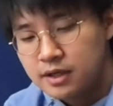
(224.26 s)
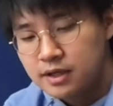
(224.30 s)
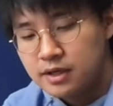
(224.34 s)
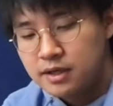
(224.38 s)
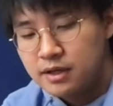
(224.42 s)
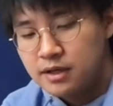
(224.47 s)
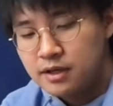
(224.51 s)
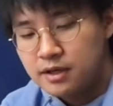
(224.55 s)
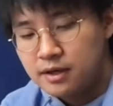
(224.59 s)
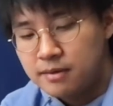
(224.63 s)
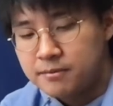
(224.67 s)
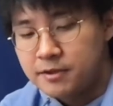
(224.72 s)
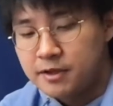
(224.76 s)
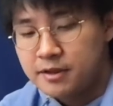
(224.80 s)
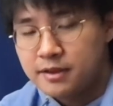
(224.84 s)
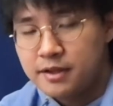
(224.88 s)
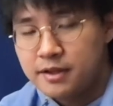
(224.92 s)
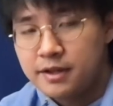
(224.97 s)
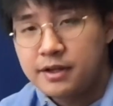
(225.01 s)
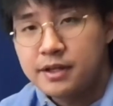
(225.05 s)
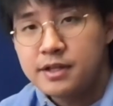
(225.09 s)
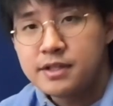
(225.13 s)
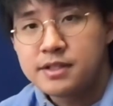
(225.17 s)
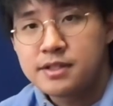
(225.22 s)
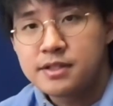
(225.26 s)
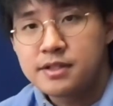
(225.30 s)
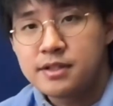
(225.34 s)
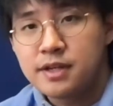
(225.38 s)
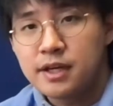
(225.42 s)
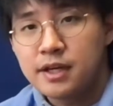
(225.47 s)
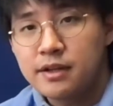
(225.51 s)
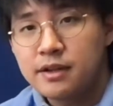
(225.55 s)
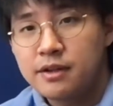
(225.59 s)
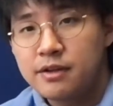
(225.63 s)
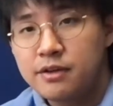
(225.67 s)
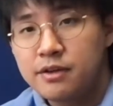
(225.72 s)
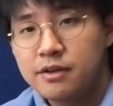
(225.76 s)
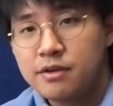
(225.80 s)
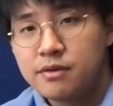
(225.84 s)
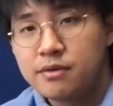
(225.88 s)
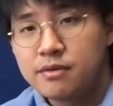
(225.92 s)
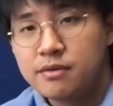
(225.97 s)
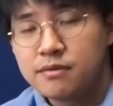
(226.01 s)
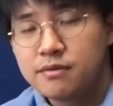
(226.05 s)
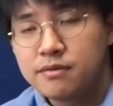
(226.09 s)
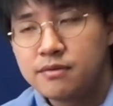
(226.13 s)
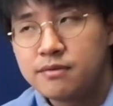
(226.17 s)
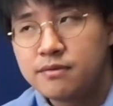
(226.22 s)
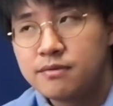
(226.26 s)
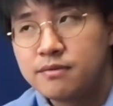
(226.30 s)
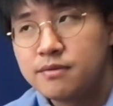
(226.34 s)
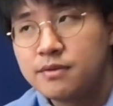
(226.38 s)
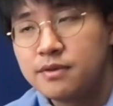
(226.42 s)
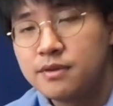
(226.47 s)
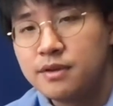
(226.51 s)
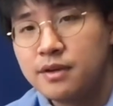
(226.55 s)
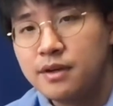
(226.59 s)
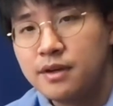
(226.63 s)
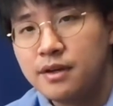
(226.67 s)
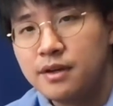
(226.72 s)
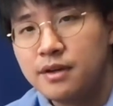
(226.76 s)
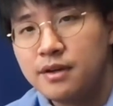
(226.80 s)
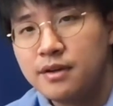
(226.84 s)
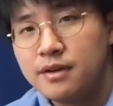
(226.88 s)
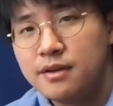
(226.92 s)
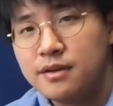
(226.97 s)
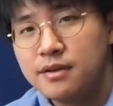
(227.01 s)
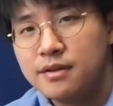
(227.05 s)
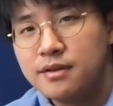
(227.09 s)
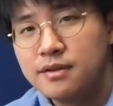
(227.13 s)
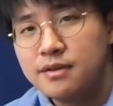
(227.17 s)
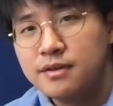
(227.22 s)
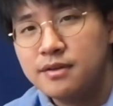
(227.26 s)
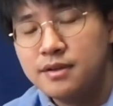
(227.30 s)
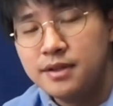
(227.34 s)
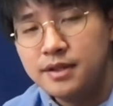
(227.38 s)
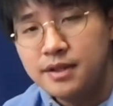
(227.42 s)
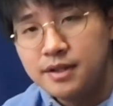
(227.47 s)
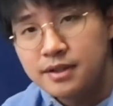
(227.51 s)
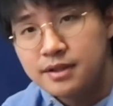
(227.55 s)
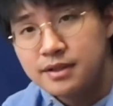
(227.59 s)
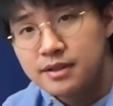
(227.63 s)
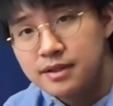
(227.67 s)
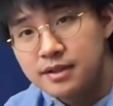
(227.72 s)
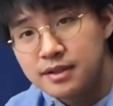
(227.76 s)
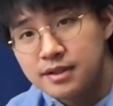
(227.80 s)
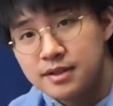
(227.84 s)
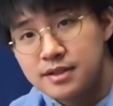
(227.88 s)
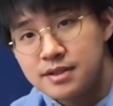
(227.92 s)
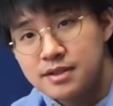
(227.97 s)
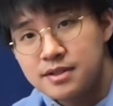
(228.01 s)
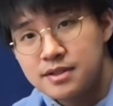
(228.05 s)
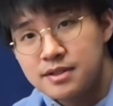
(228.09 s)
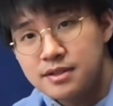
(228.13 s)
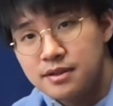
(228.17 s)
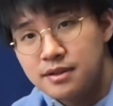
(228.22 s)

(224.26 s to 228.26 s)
The thing is, technically, you don't really need this.